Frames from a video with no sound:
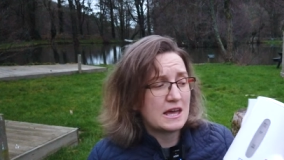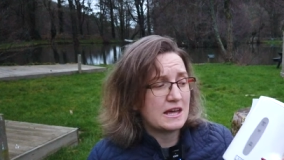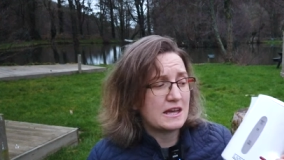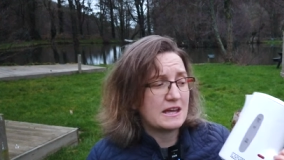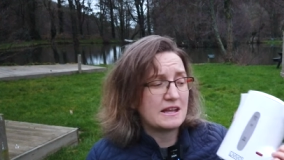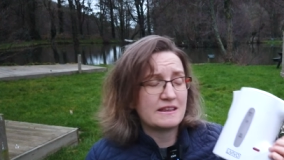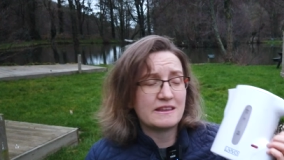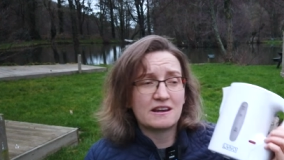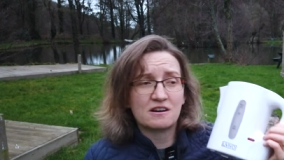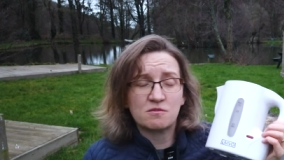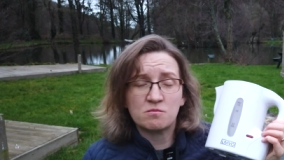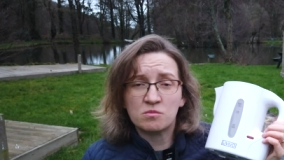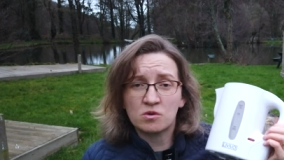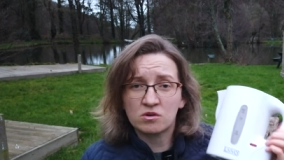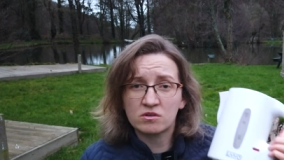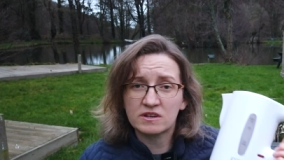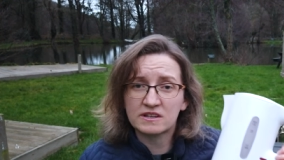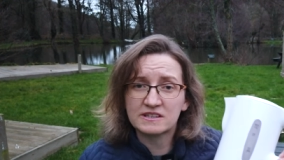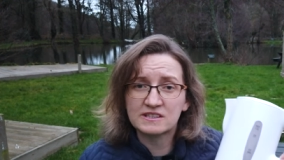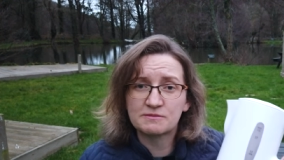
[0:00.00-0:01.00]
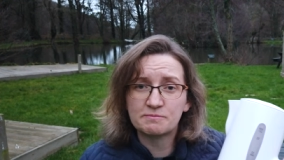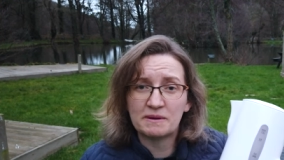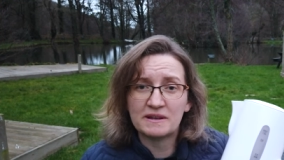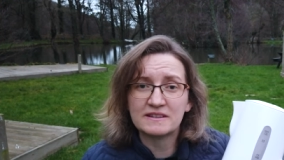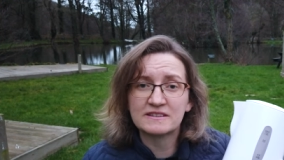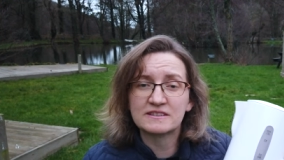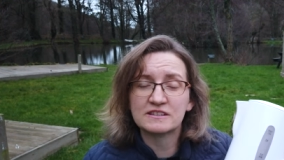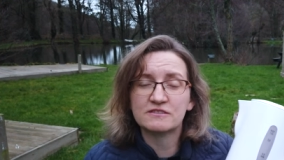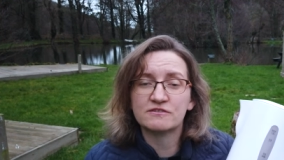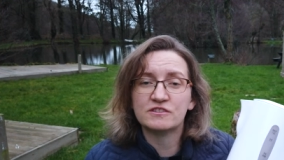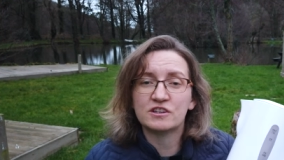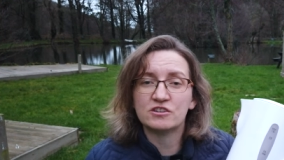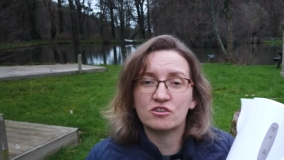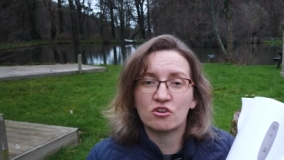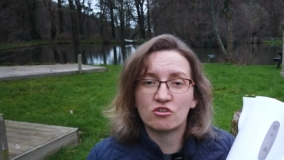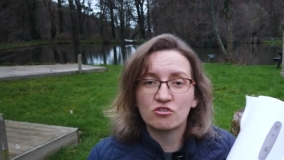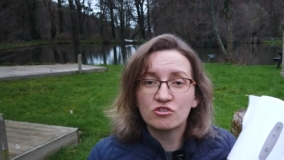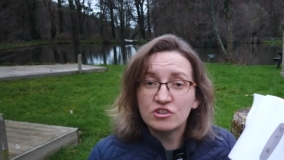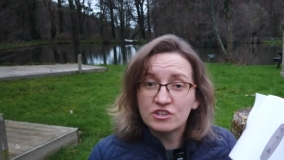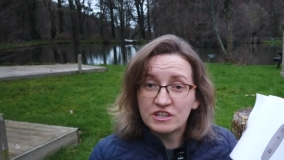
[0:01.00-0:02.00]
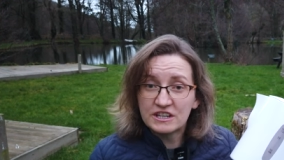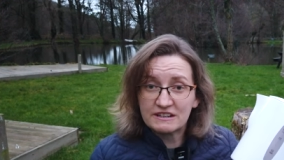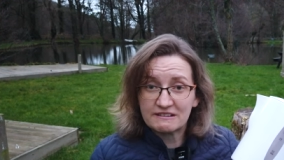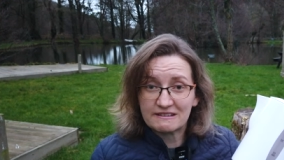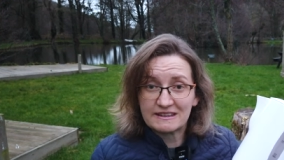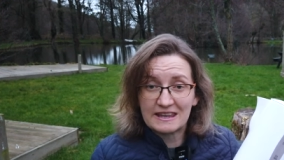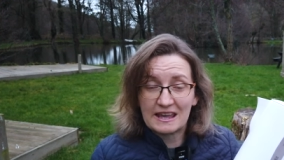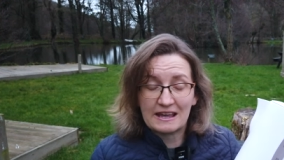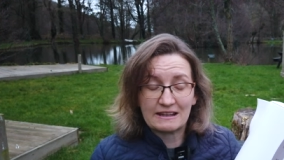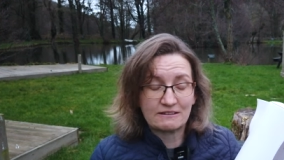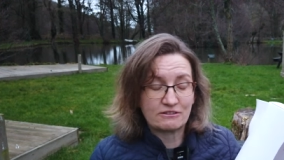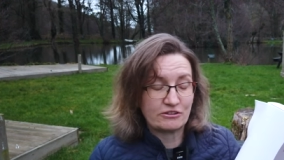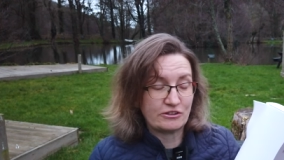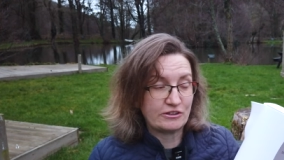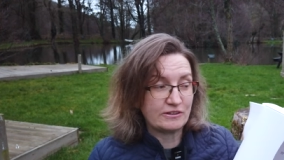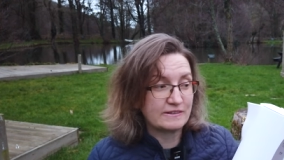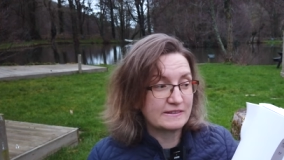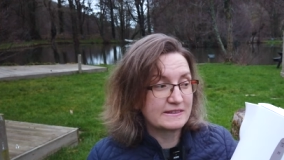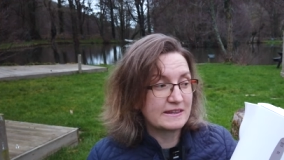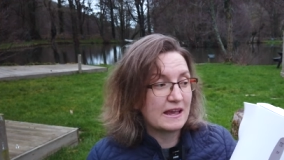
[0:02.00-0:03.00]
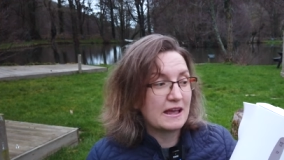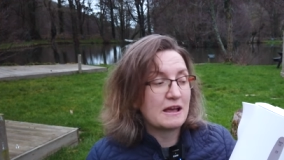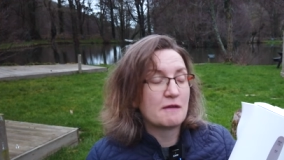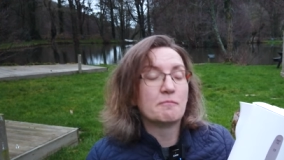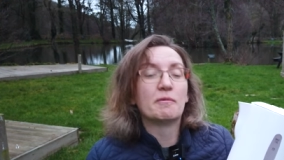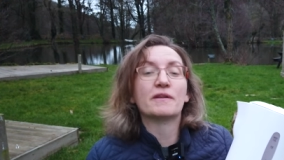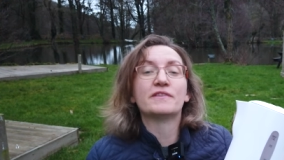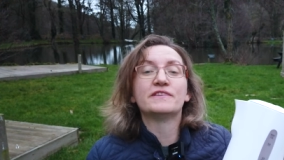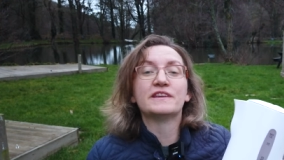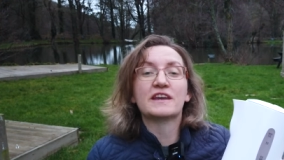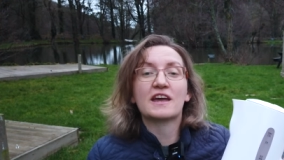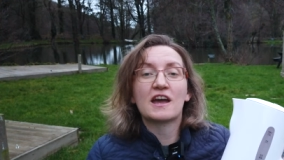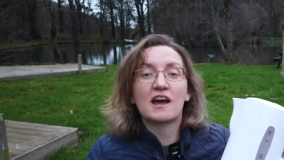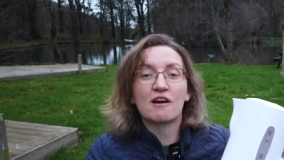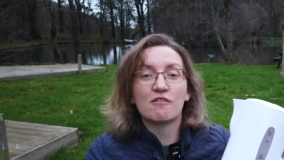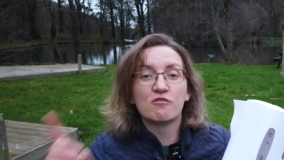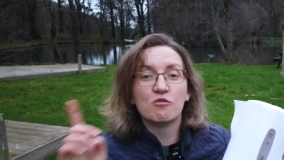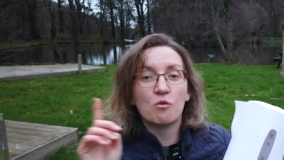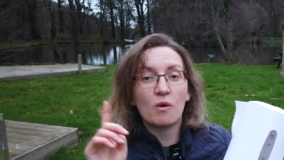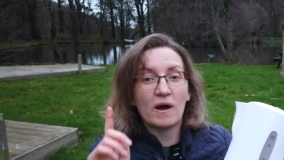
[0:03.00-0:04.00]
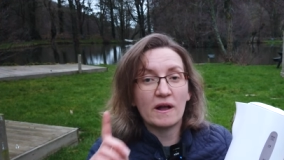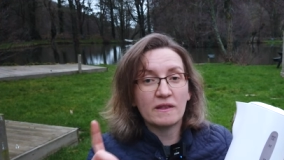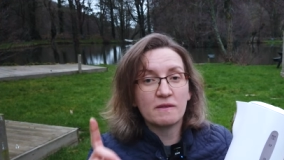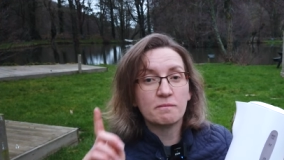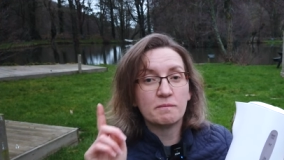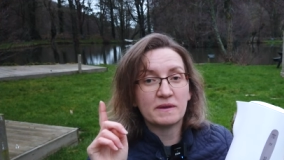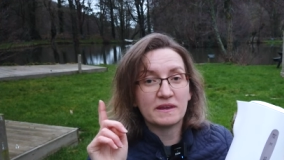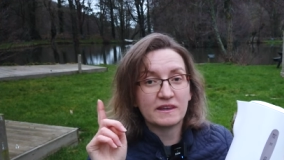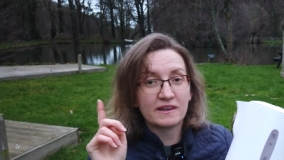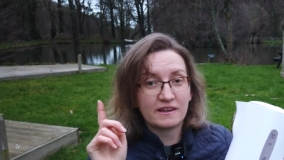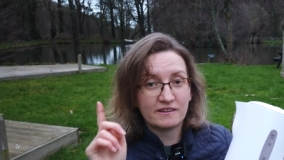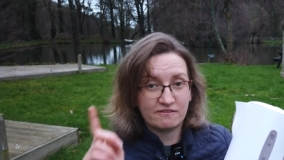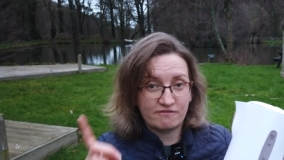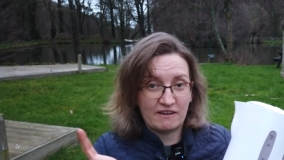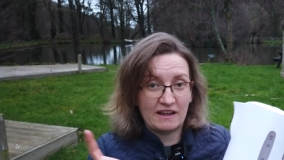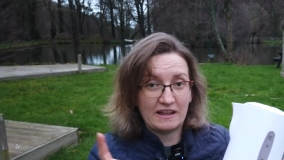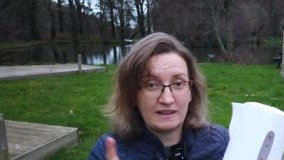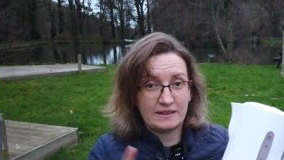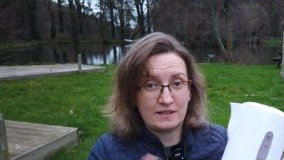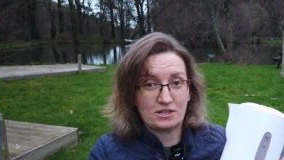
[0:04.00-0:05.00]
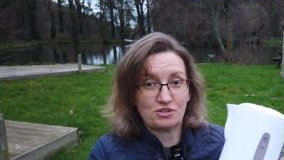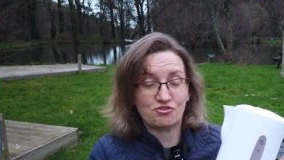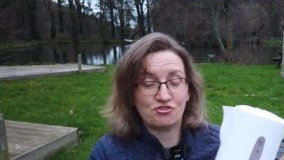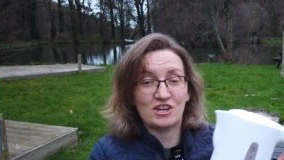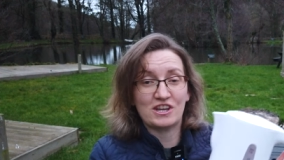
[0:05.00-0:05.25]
Uh, they are more expensive than ordinary kettles, but they have one big advantage.